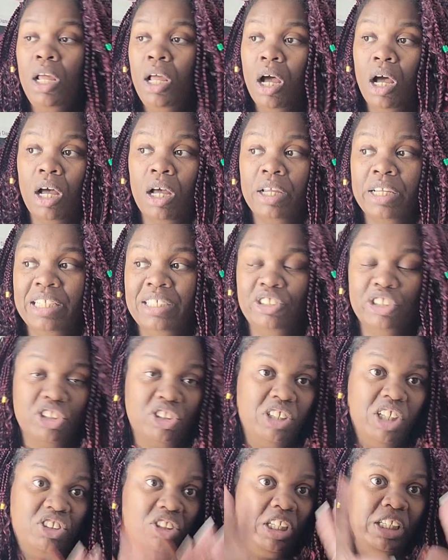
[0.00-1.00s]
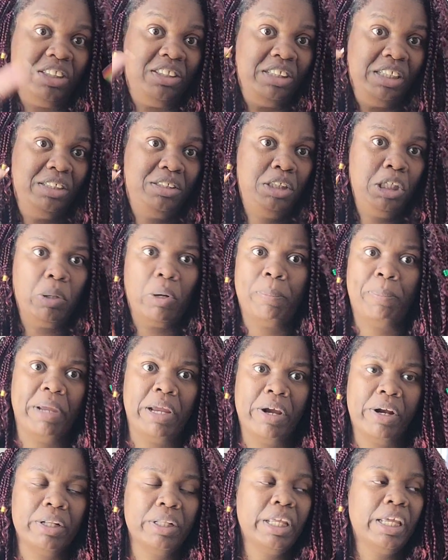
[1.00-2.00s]
Uh, it just doesn't exist here
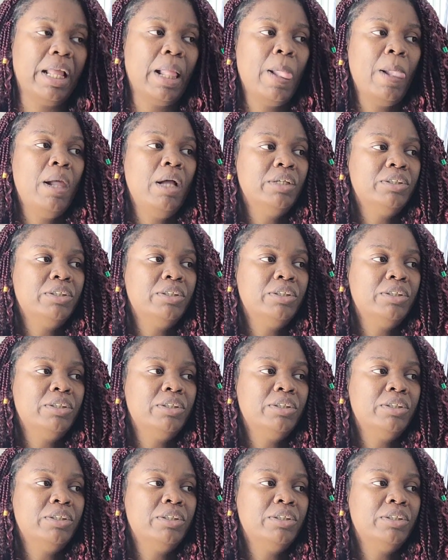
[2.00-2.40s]
apparently.